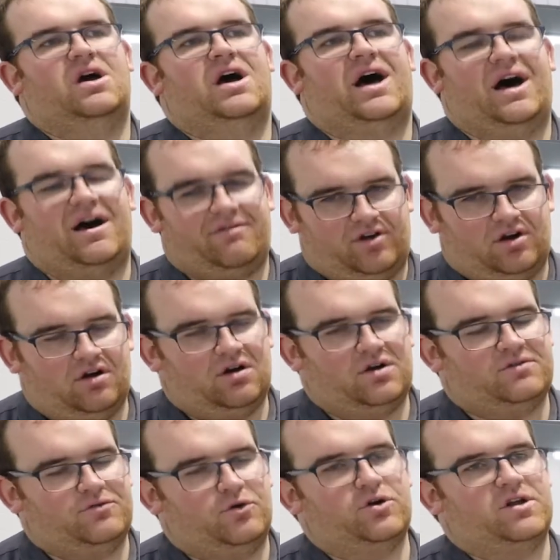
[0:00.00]
half an hour to
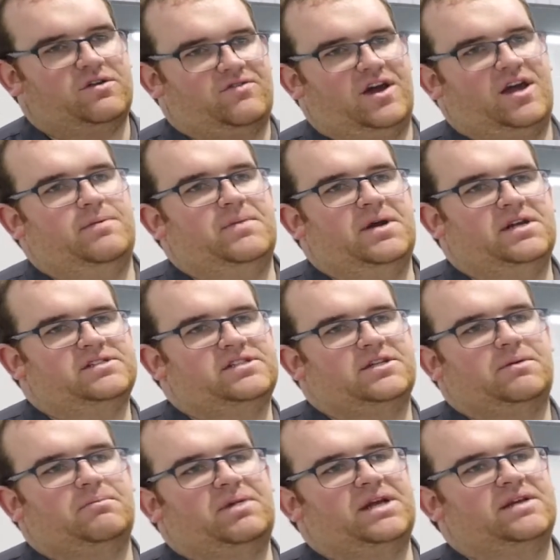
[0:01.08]
45 minutes to
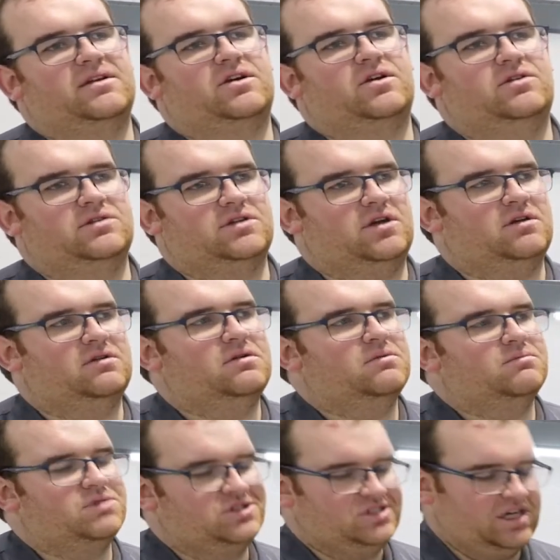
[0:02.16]
complete the cool down
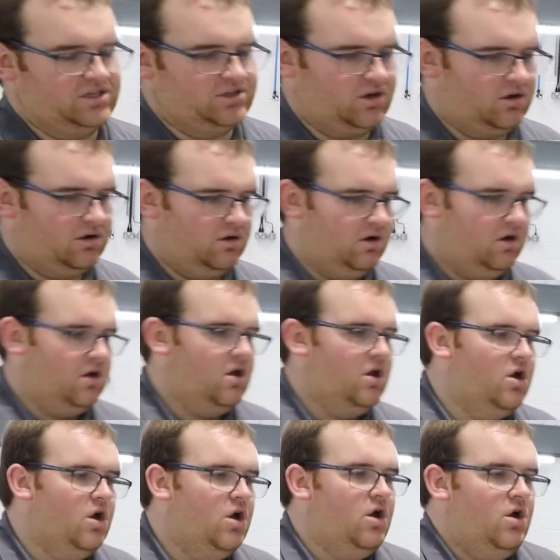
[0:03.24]
procedure.
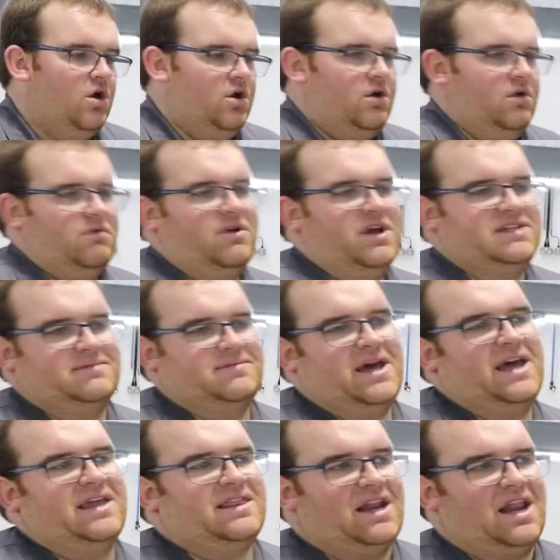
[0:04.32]
Reason
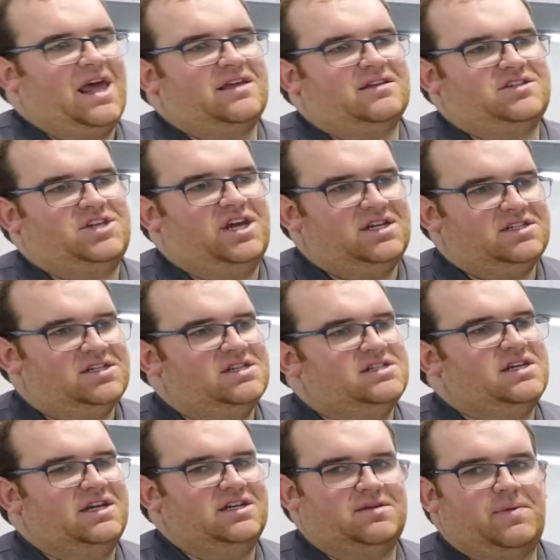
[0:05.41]
behind the length changes,
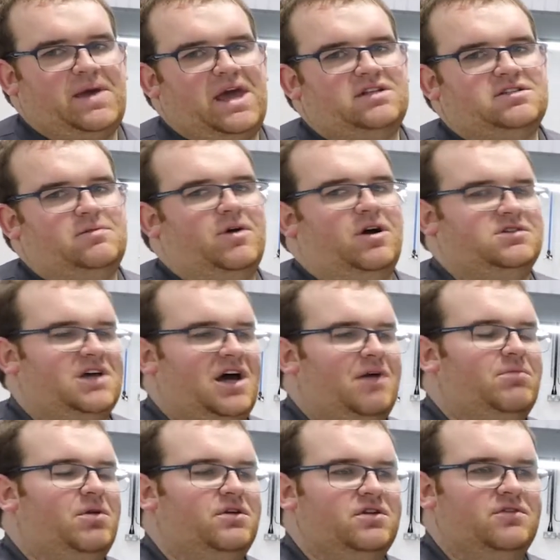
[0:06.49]
it depends how much
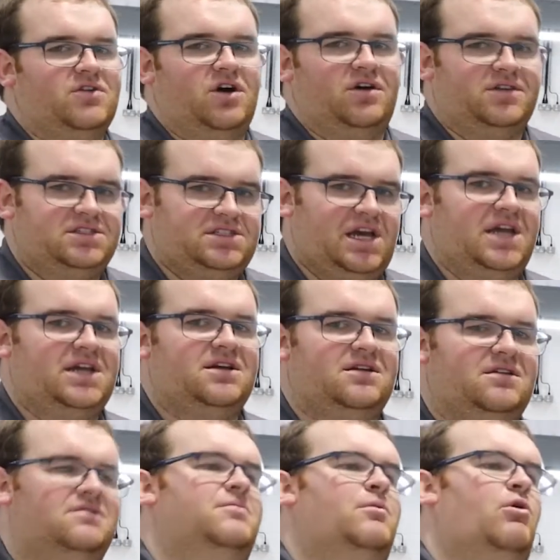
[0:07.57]
AdBlue you've got in the tank.
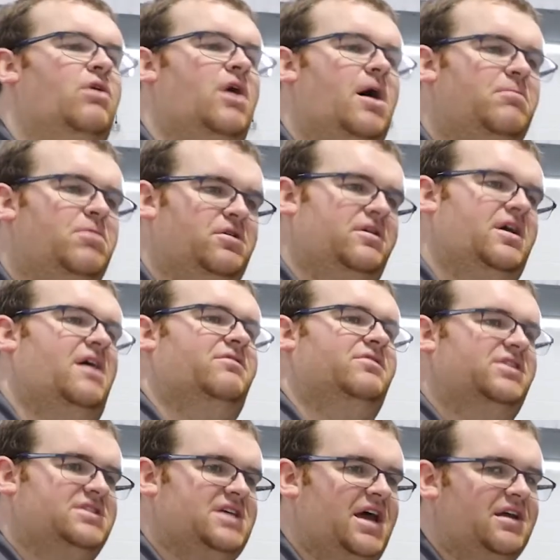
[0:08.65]
The more AdBlue you have in
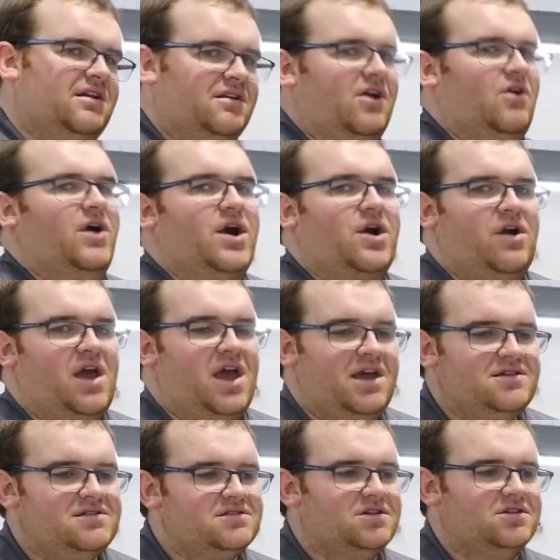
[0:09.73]
the tank, the quicker it
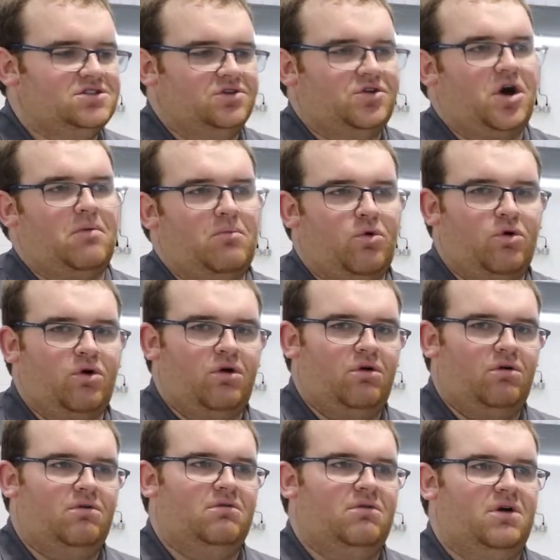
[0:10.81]
is because you've got
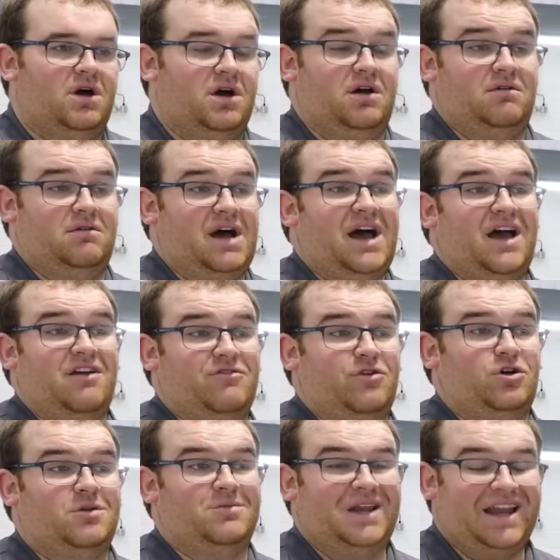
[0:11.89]
a higher
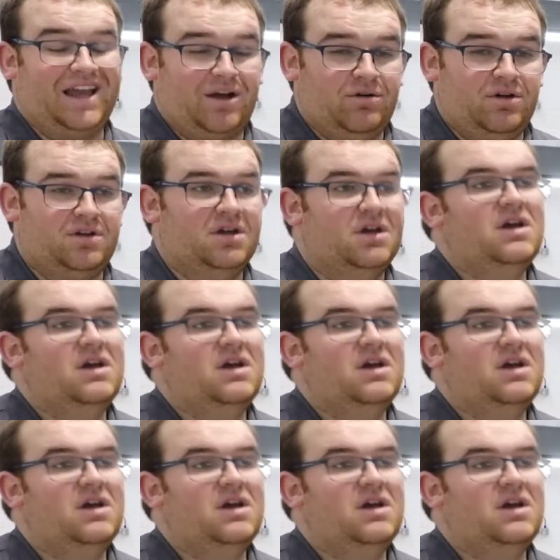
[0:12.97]
volume of liquid.